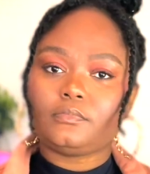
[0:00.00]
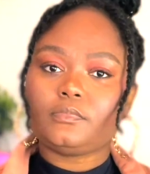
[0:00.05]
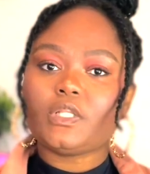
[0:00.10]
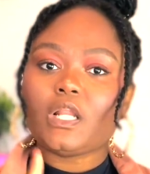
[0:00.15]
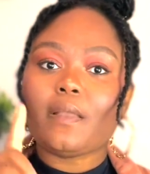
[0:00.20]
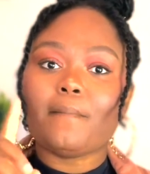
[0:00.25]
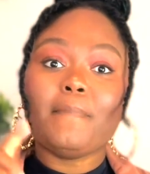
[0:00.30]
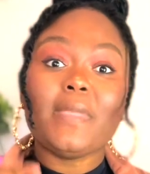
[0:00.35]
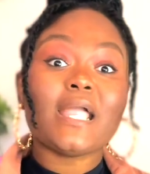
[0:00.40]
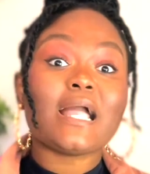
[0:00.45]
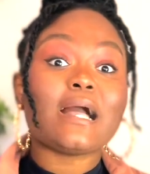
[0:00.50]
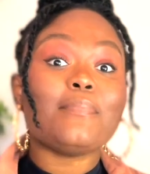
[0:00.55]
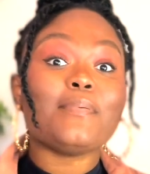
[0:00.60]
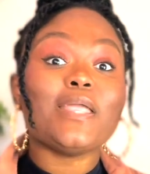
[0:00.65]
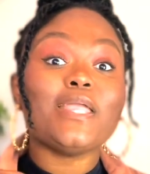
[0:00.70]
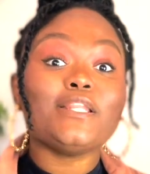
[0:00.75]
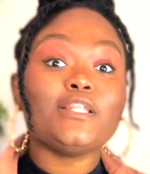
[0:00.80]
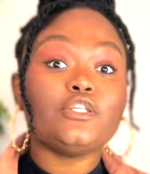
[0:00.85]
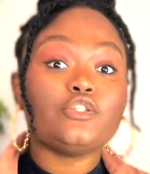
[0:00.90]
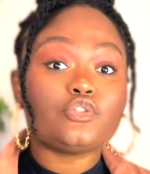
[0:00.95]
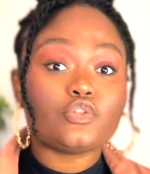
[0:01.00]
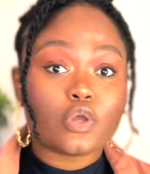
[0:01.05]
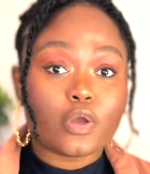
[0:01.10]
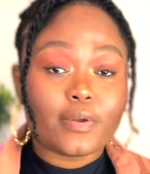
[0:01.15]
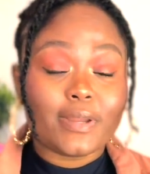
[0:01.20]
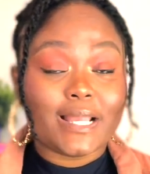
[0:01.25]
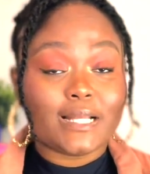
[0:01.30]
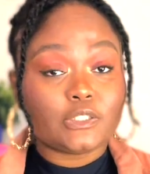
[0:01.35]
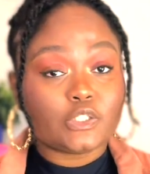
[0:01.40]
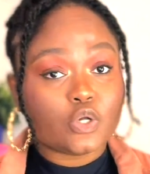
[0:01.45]
make up any
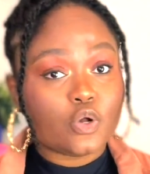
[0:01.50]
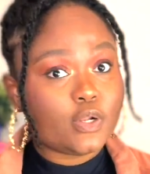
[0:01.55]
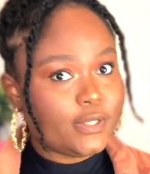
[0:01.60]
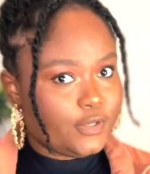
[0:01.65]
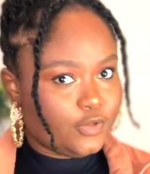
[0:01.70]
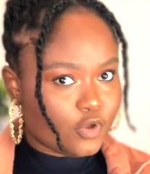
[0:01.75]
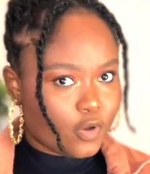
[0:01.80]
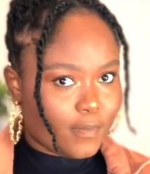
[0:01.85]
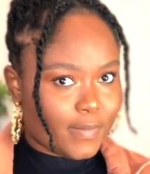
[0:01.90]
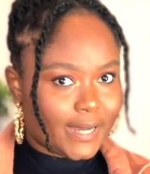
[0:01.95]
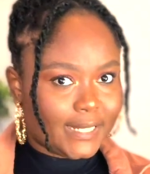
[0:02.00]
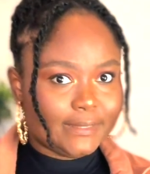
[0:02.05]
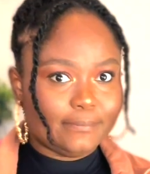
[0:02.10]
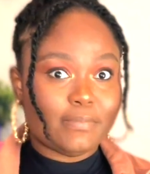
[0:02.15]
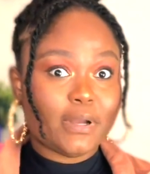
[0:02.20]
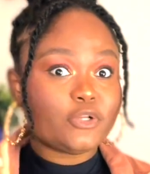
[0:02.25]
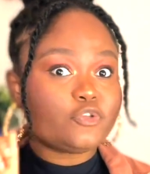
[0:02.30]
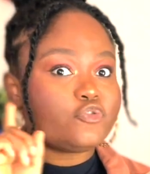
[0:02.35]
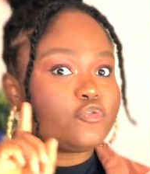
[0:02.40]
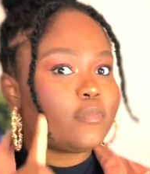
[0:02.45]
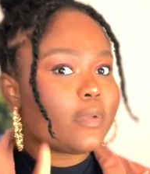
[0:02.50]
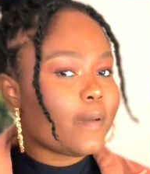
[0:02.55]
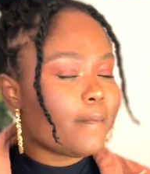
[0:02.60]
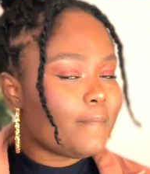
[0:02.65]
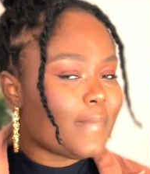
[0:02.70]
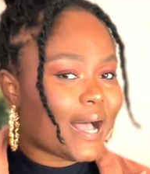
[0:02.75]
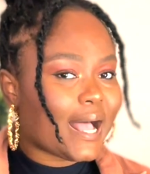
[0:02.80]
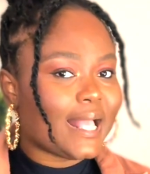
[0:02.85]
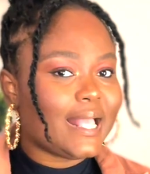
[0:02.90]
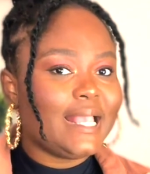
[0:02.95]
story at all in your mind, but
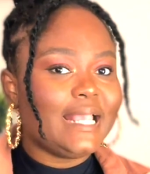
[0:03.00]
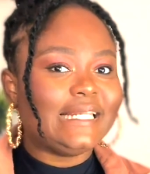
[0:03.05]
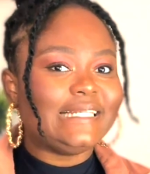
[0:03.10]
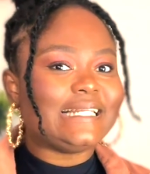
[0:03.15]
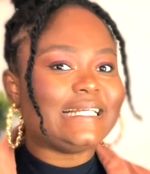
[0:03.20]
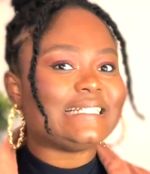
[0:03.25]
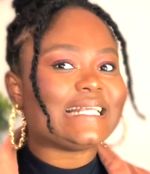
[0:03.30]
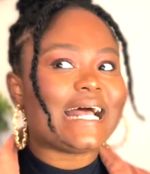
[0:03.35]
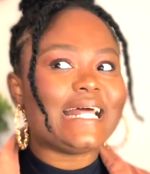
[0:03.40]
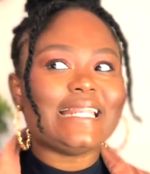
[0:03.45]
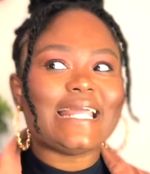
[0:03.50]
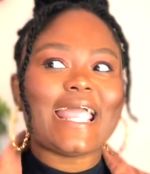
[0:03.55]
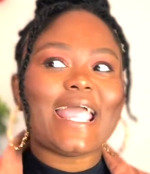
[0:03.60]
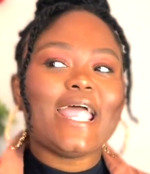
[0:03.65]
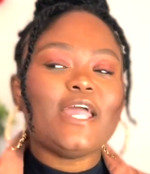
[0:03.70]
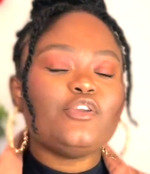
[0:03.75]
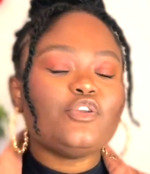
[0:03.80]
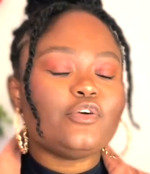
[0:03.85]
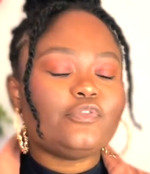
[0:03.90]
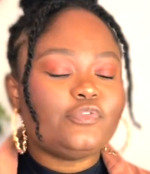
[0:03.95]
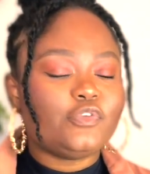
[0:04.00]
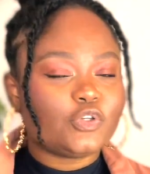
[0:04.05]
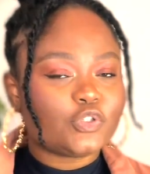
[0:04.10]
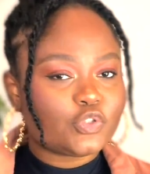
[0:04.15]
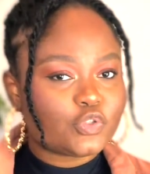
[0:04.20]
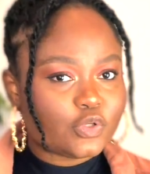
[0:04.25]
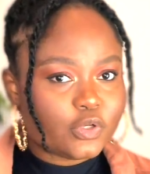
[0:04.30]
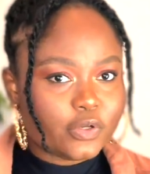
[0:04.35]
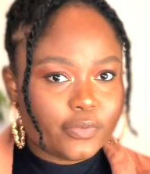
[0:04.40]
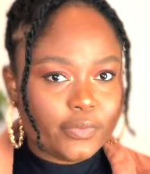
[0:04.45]
remember that at the end of your
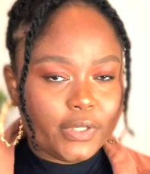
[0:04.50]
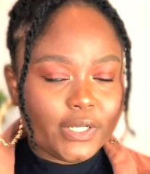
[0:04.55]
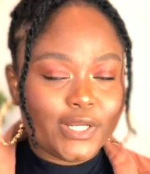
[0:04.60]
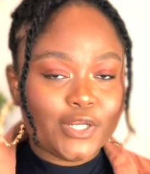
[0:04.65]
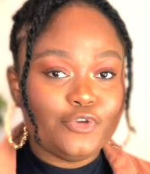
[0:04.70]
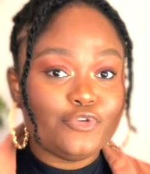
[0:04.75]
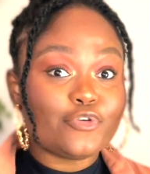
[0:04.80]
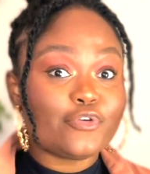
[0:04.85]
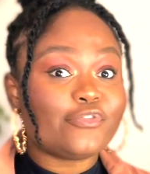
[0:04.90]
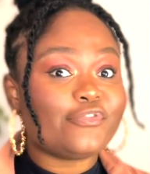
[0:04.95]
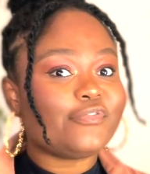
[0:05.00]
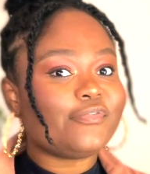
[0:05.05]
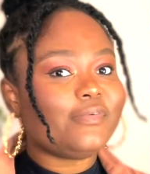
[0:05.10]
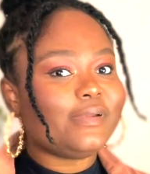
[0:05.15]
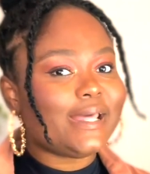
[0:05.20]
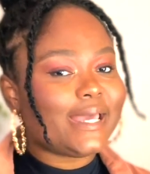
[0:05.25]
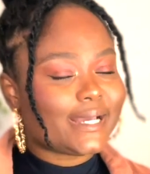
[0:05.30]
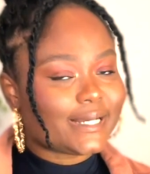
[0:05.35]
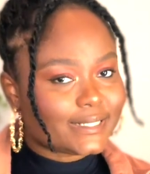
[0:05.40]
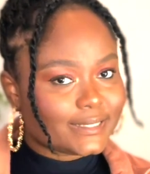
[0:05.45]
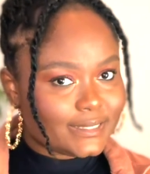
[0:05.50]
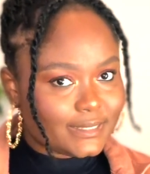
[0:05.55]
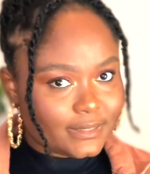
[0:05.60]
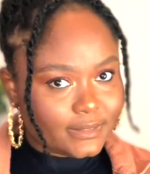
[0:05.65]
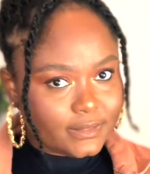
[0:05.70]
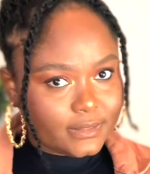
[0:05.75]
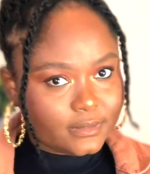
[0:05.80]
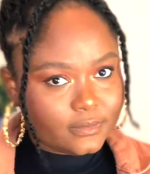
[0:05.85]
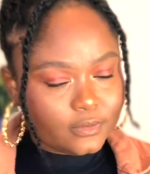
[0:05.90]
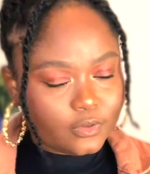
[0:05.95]
story you reflect.
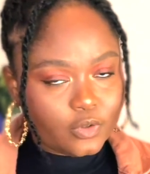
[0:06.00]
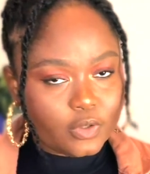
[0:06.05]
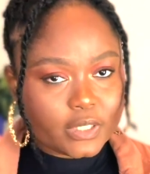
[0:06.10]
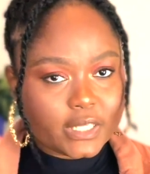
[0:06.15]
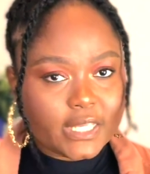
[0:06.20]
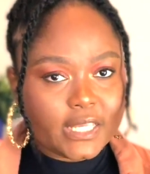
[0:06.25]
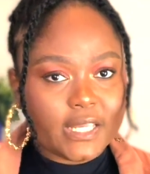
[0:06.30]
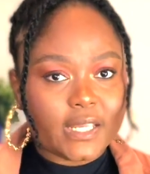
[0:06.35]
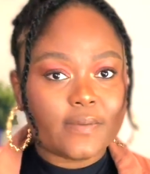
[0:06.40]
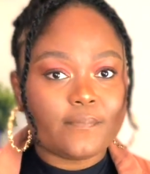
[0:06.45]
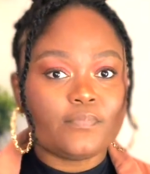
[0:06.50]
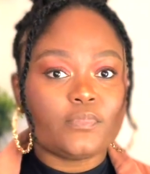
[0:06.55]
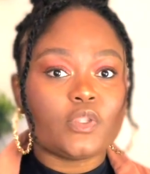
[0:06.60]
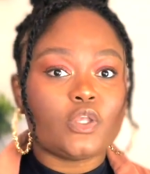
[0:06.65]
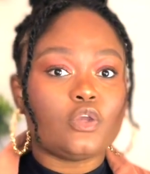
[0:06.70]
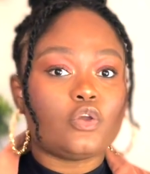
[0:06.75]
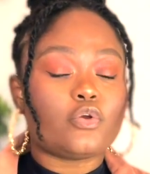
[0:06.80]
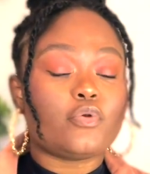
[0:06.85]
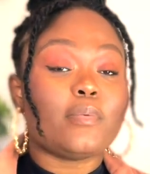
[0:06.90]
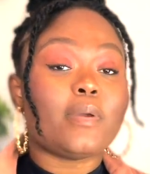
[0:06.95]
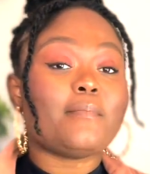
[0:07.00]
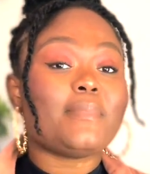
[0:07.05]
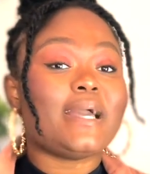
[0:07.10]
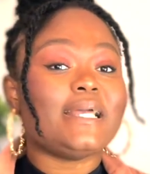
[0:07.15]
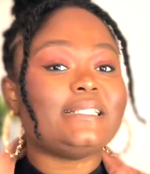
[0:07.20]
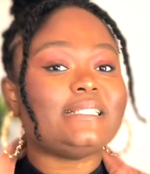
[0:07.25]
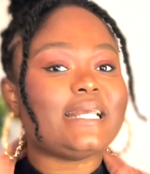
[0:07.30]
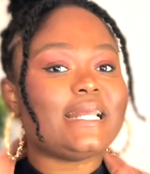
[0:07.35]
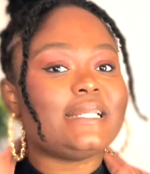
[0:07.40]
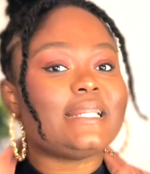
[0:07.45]
Okay, remember I
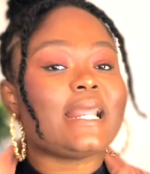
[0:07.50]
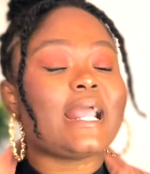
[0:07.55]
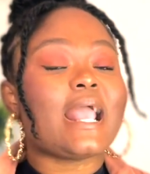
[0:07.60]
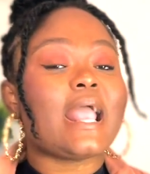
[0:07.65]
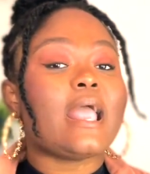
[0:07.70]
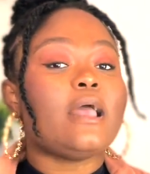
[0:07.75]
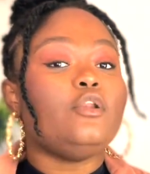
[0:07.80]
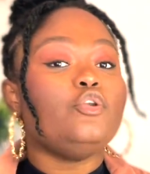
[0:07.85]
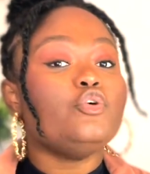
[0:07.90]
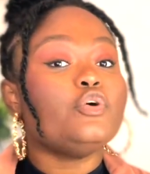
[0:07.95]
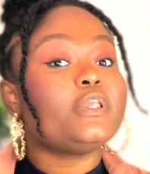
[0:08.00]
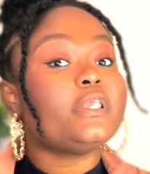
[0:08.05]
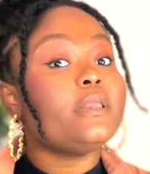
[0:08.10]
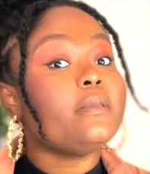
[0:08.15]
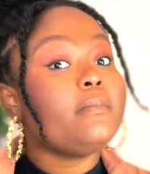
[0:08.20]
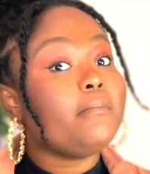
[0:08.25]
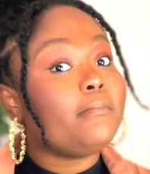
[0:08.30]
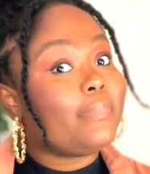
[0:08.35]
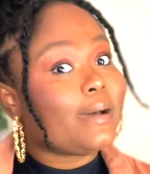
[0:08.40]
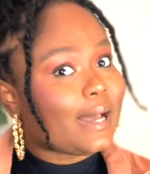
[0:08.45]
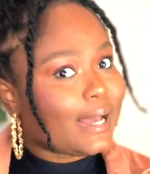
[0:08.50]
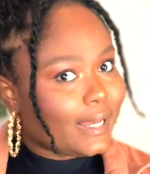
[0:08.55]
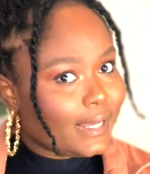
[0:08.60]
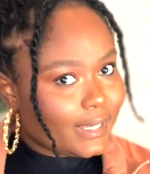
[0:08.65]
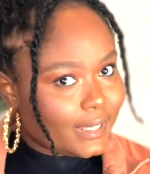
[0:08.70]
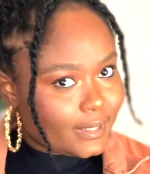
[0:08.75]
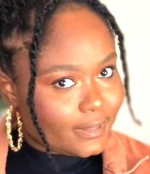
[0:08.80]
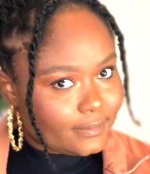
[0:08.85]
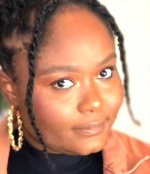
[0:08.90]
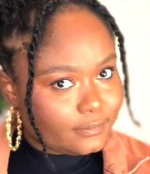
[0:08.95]
said looking back